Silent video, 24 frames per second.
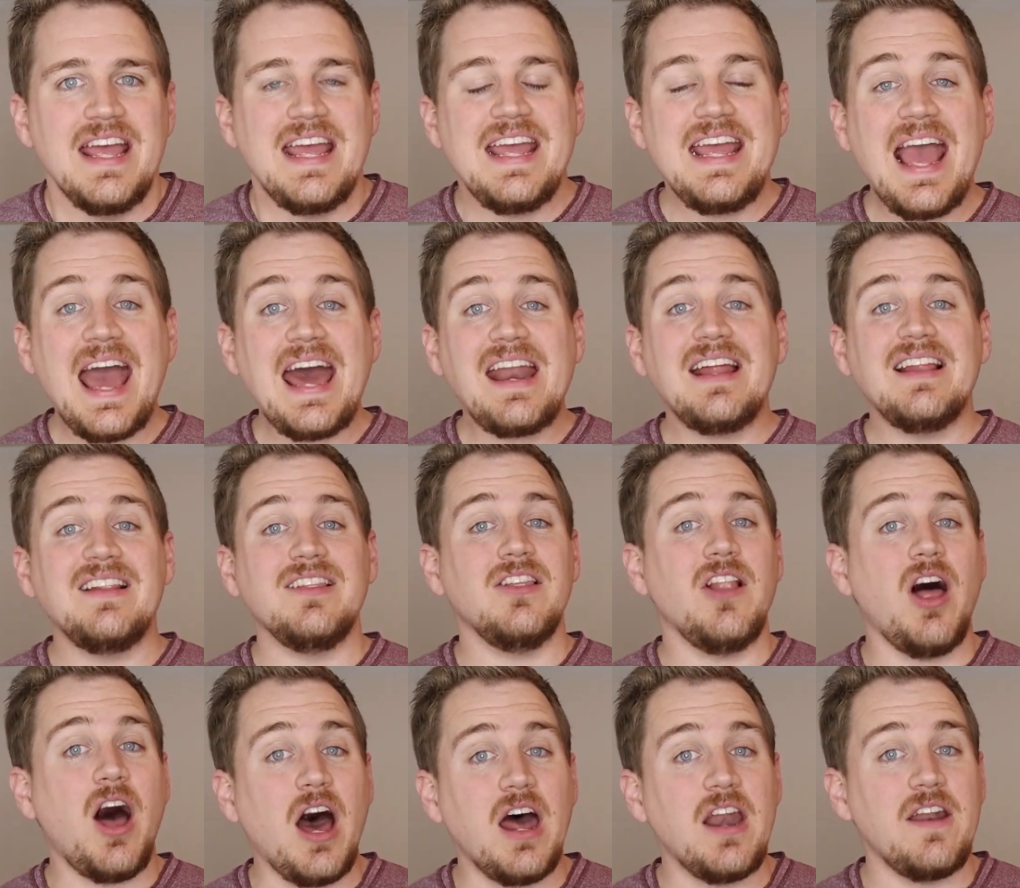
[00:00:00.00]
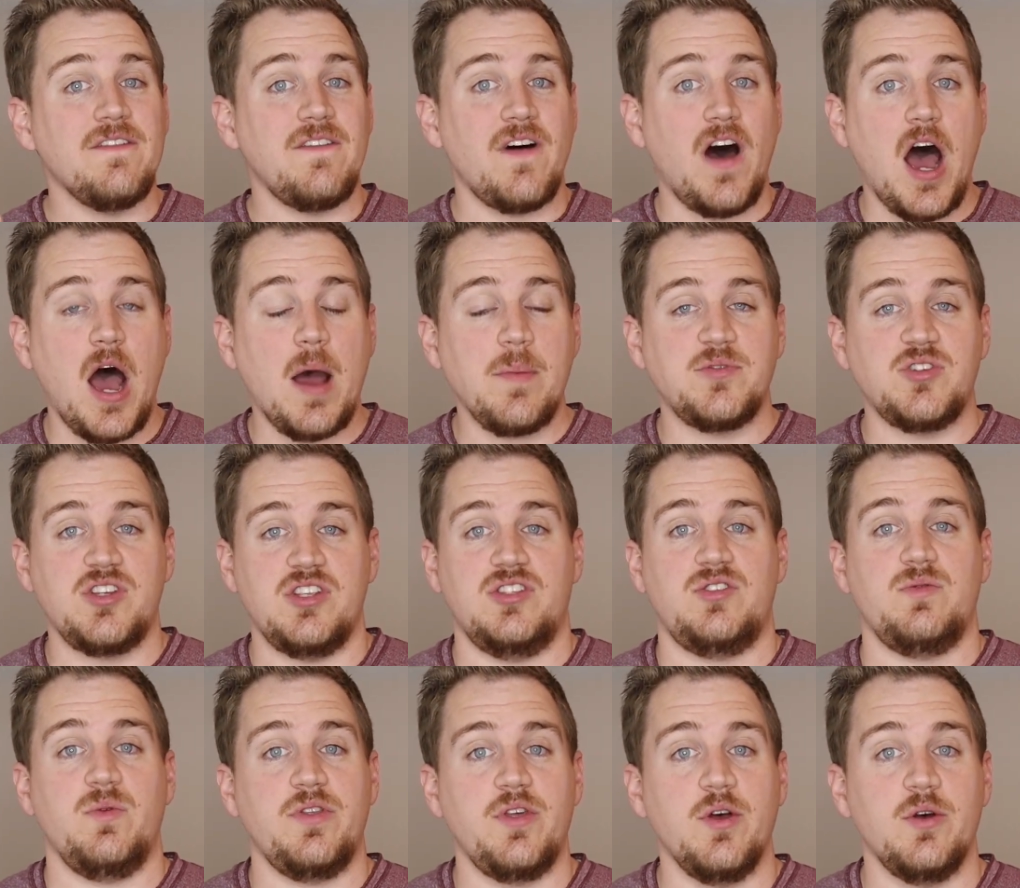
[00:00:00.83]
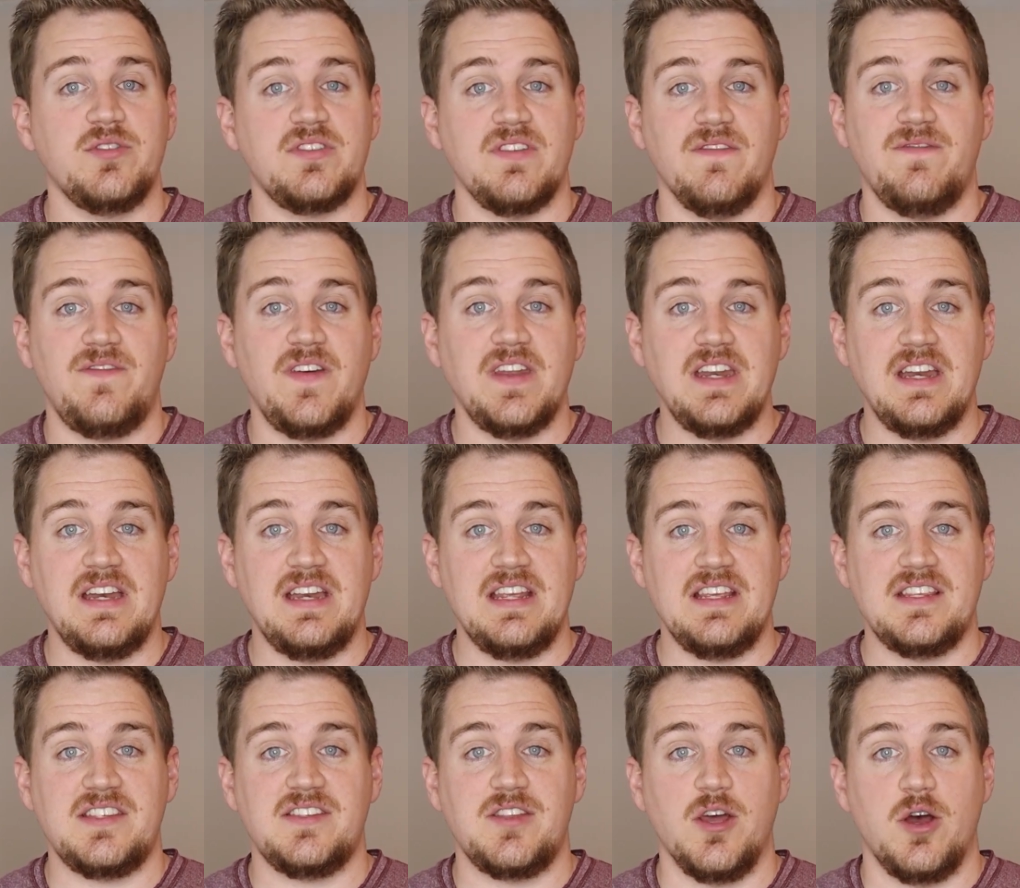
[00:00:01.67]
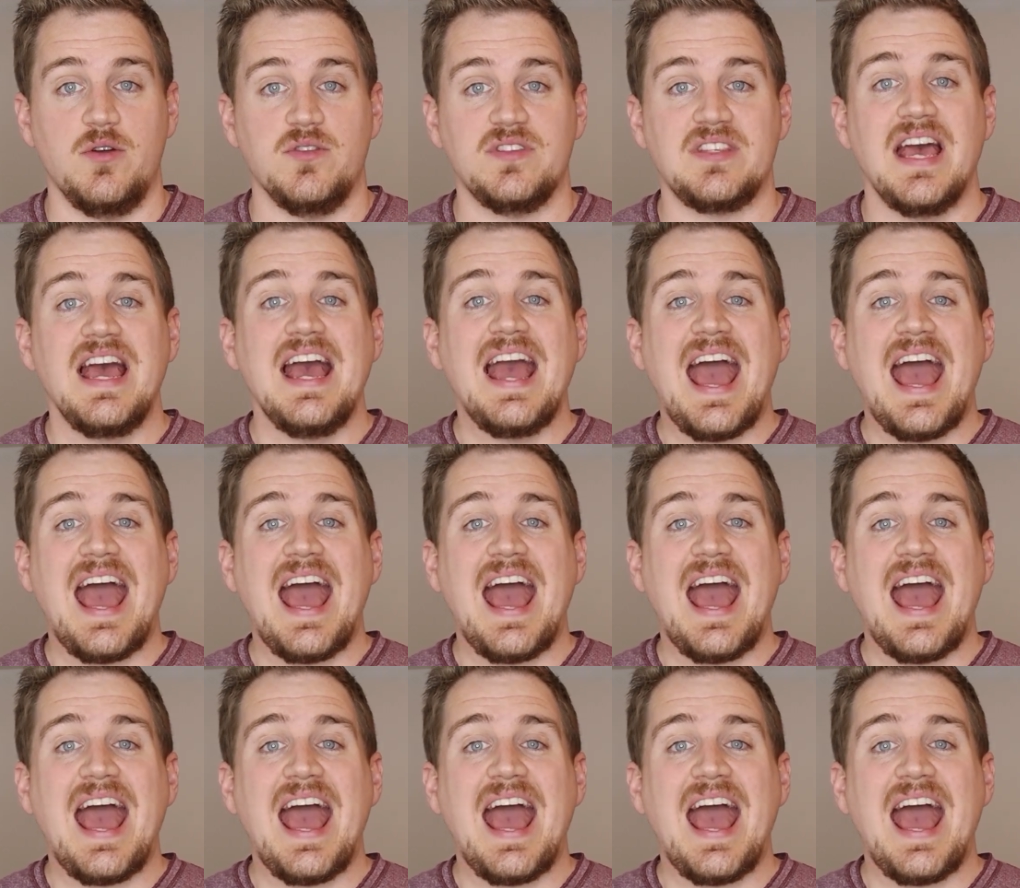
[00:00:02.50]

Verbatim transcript: He had a lot of options with those Infinity Stones,